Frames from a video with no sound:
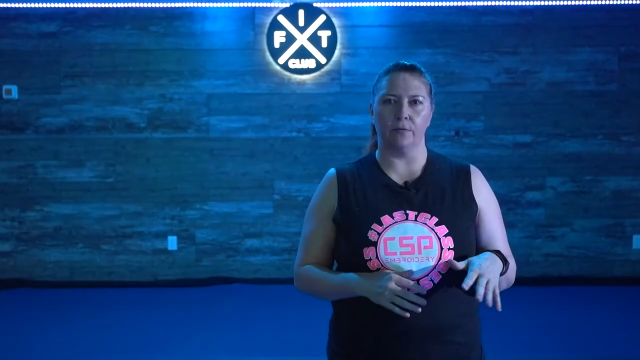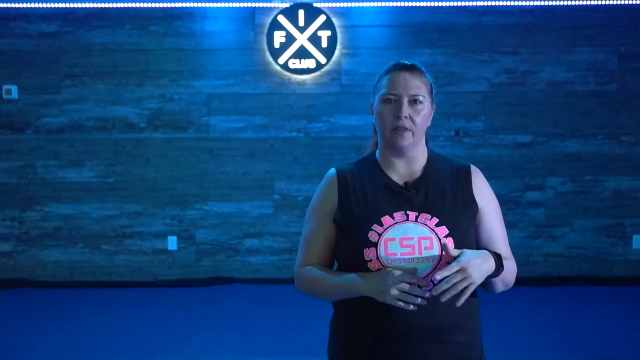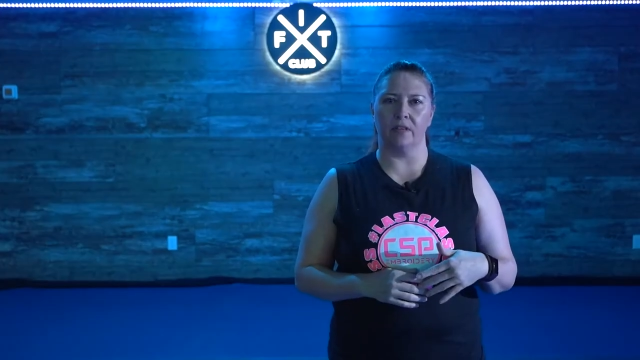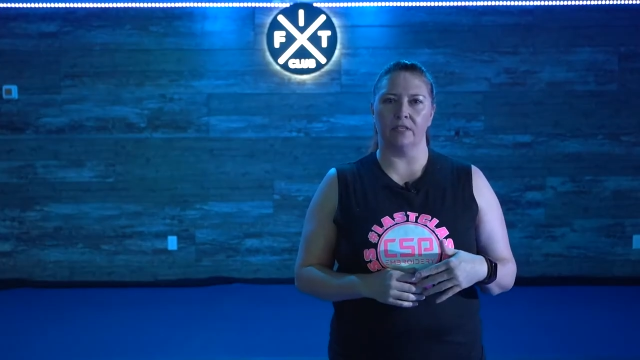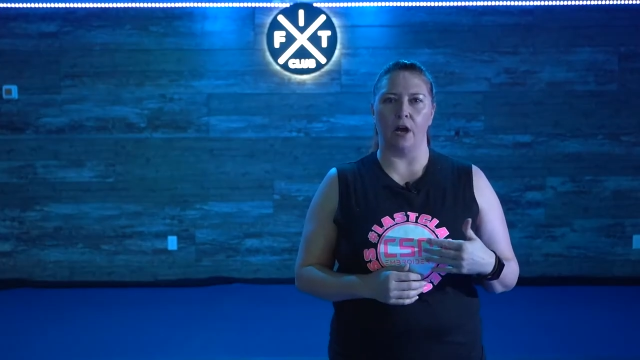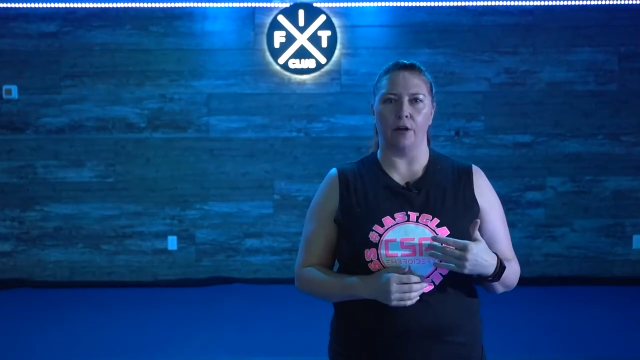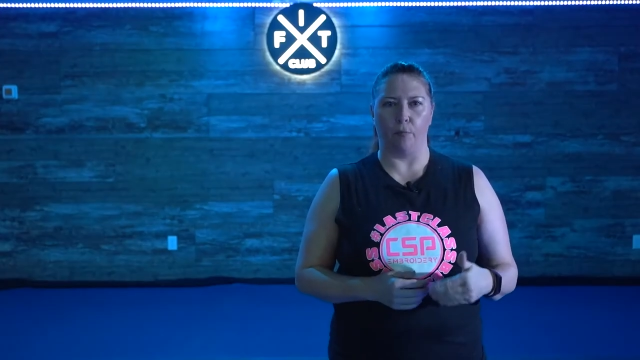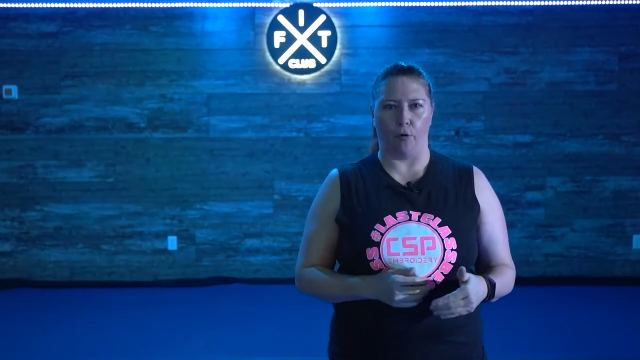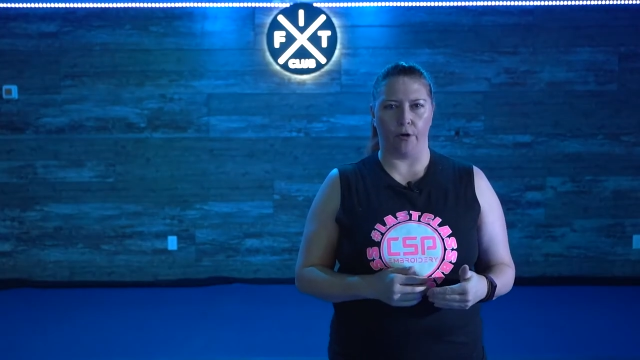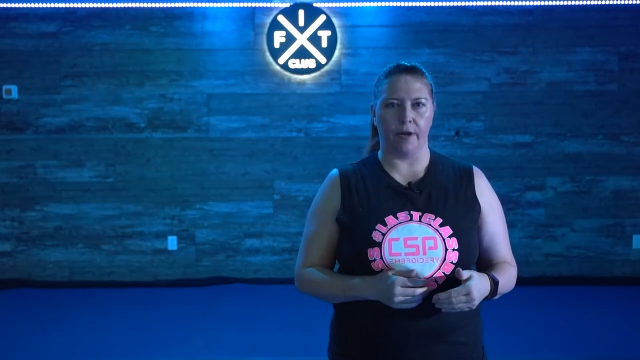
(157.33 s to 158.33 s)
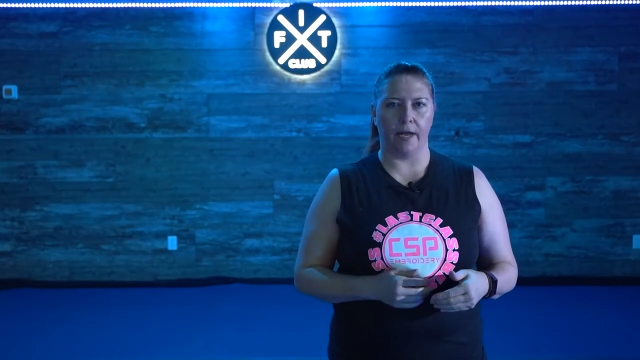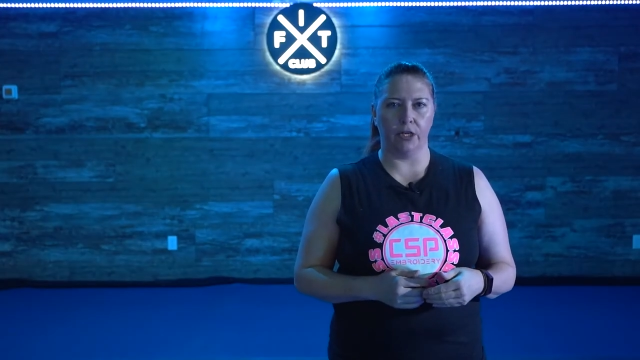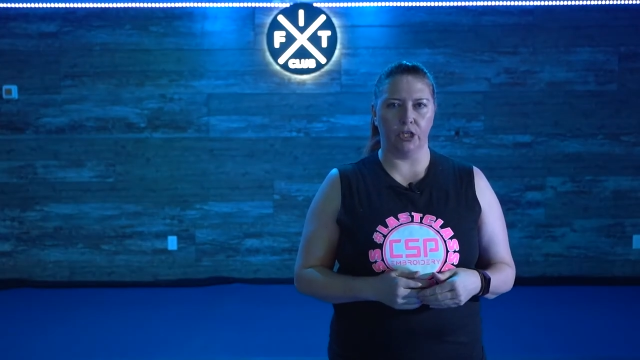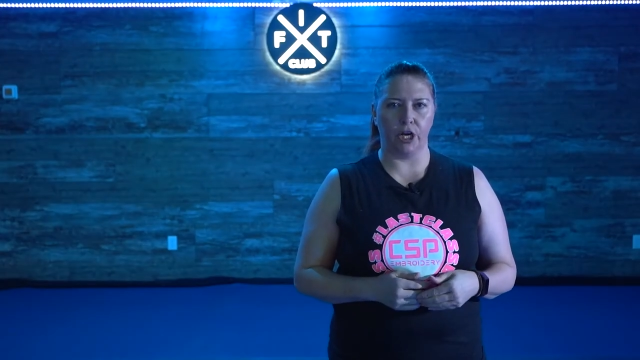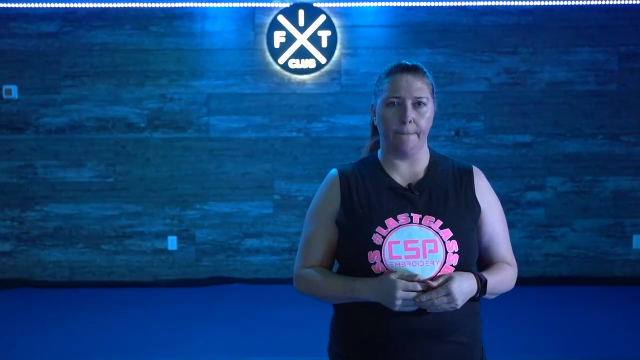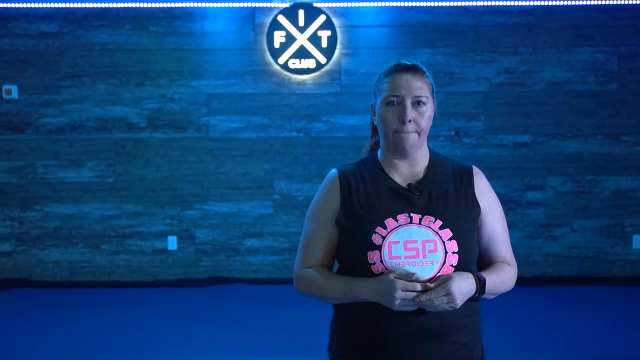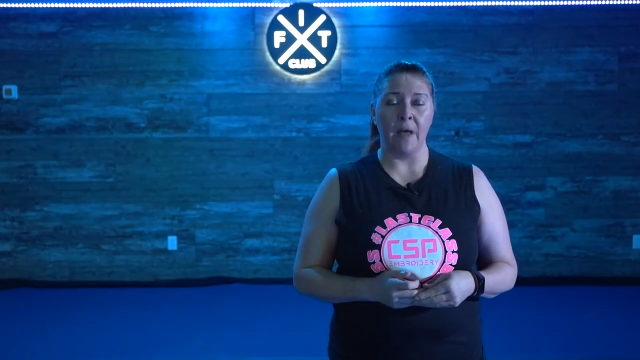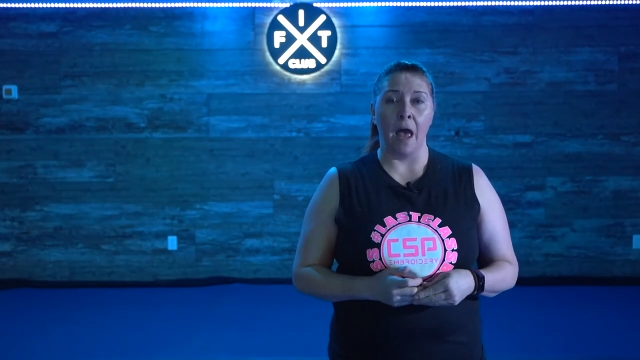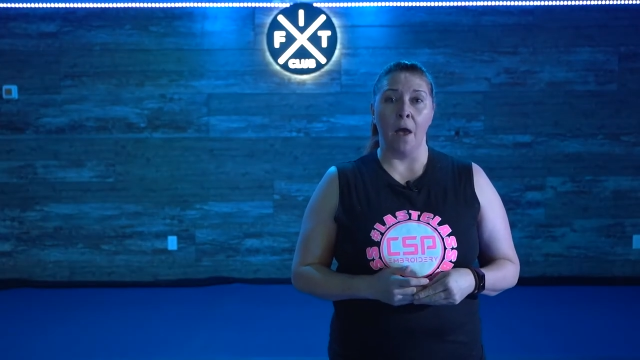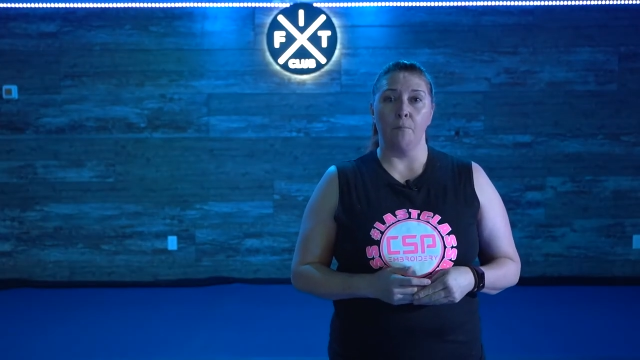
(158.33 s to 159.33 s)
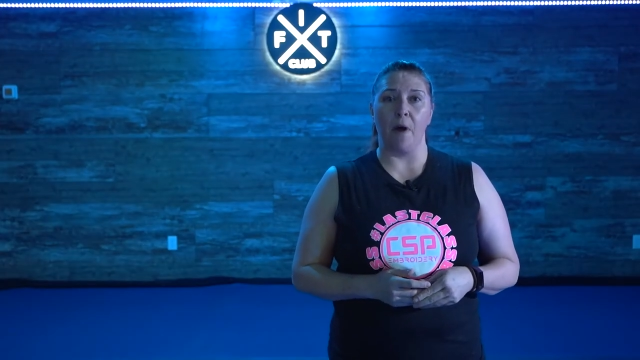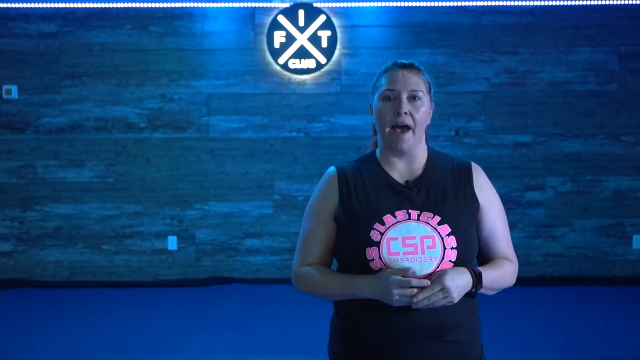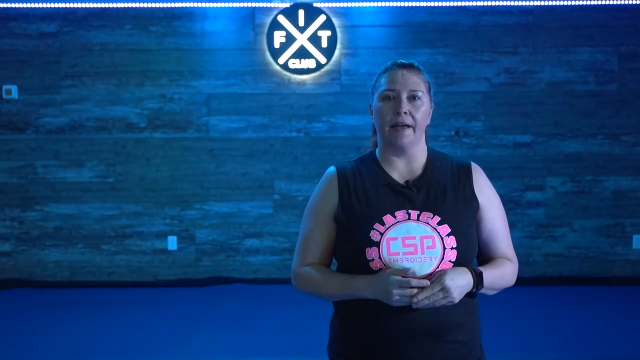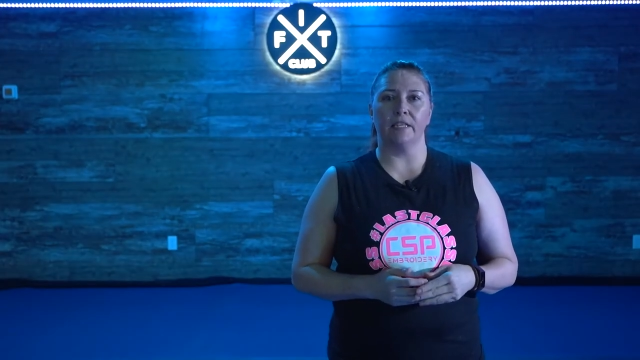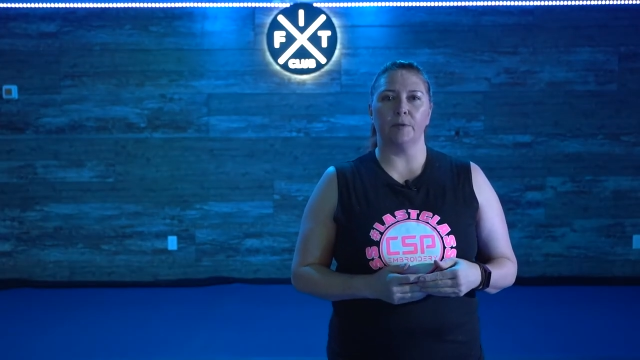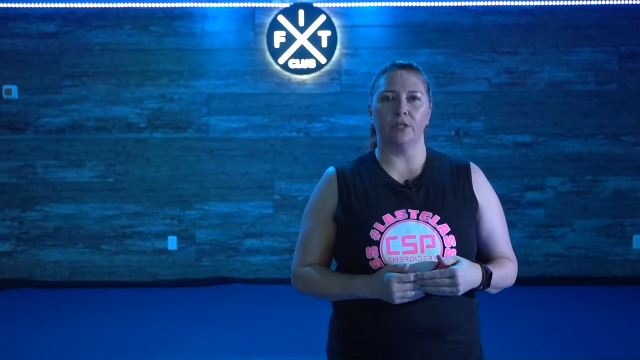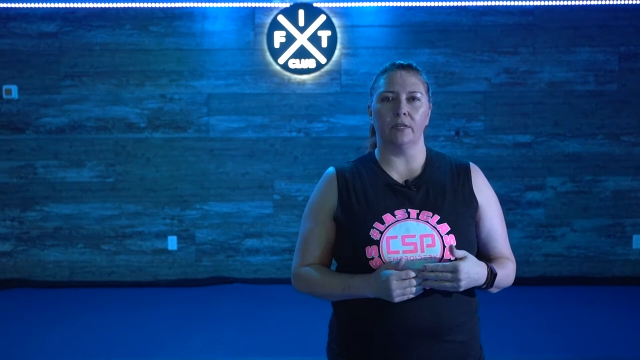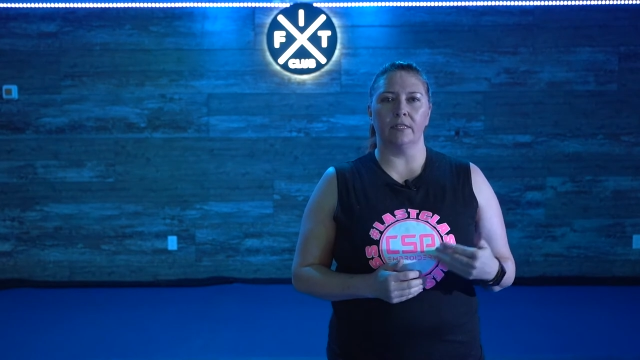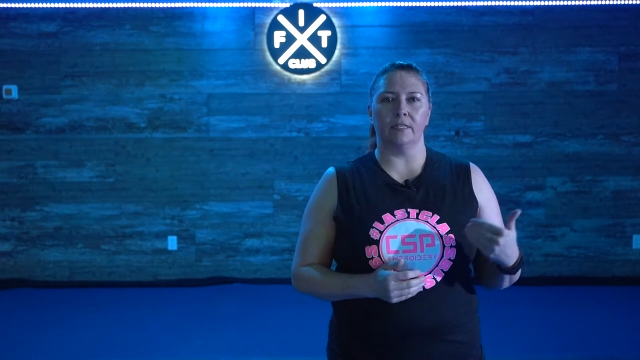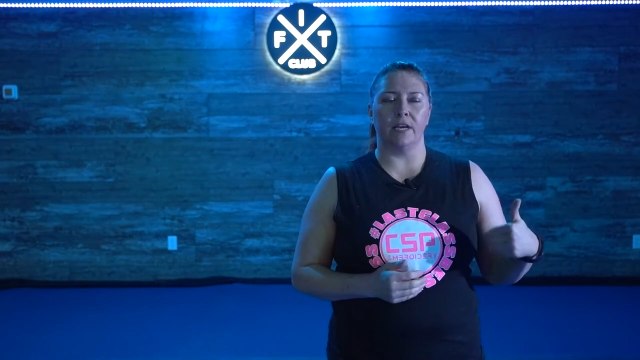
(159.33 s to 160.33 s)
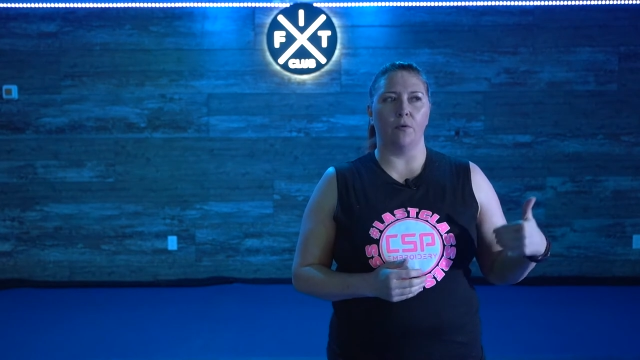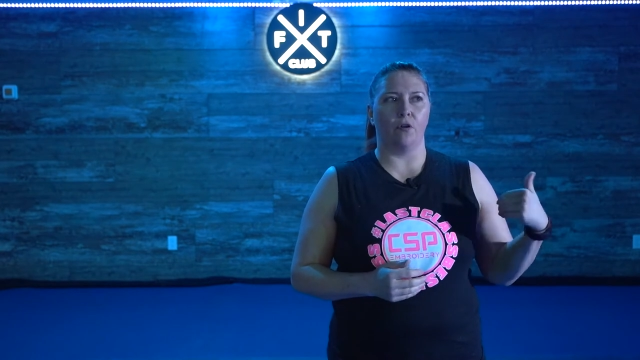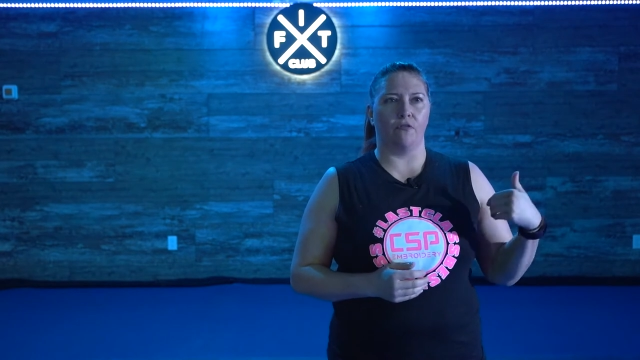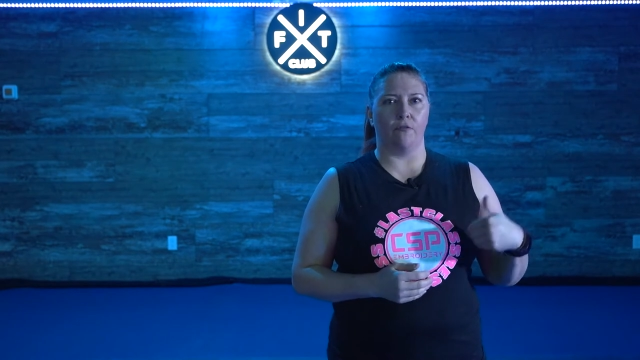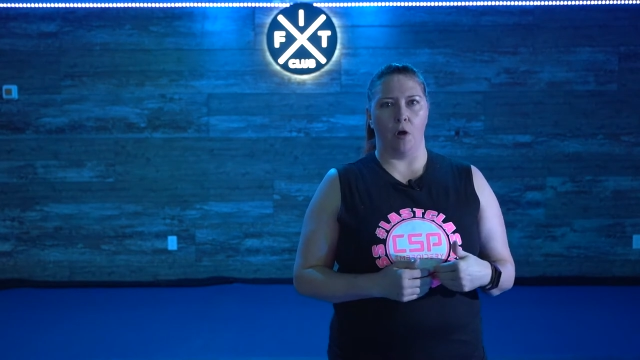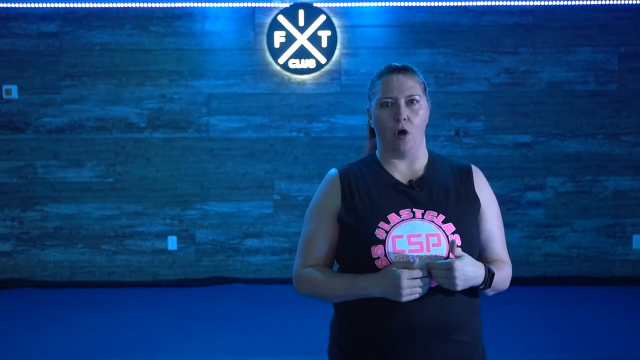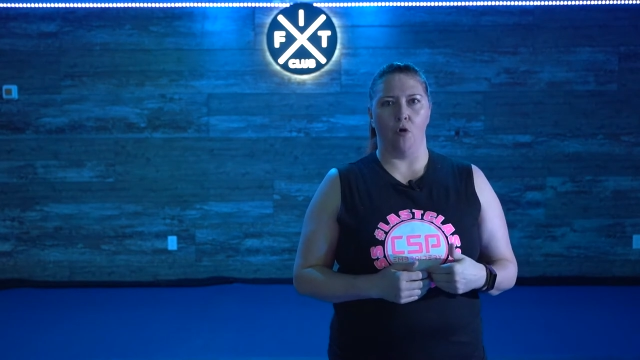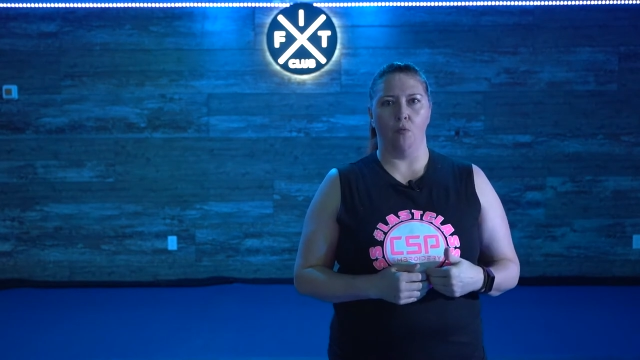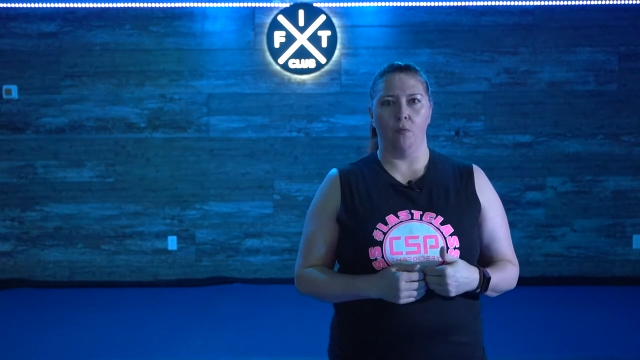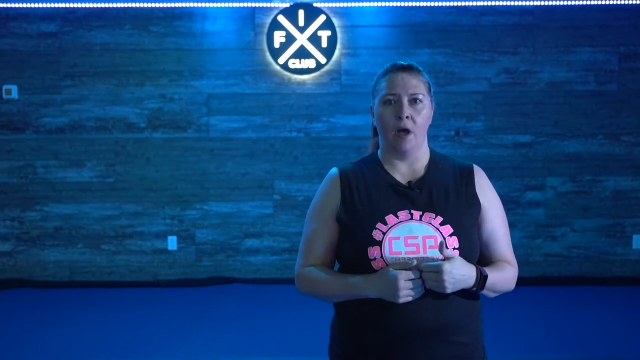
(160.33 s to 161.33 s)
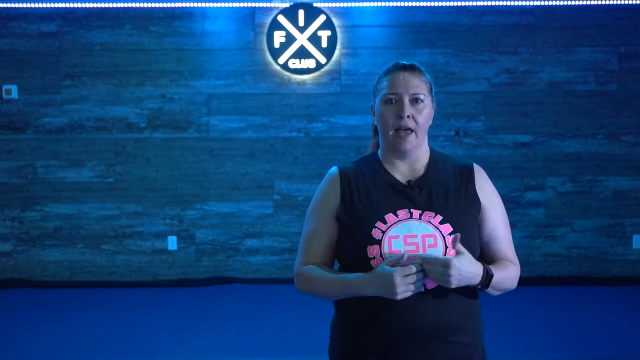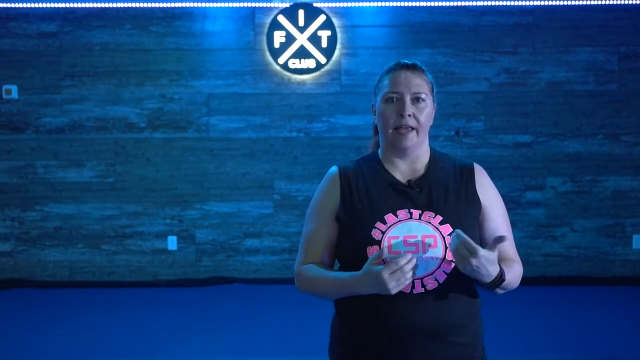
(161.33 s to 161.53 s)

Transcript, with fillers: with is not important at a gym, but especially since I work from home,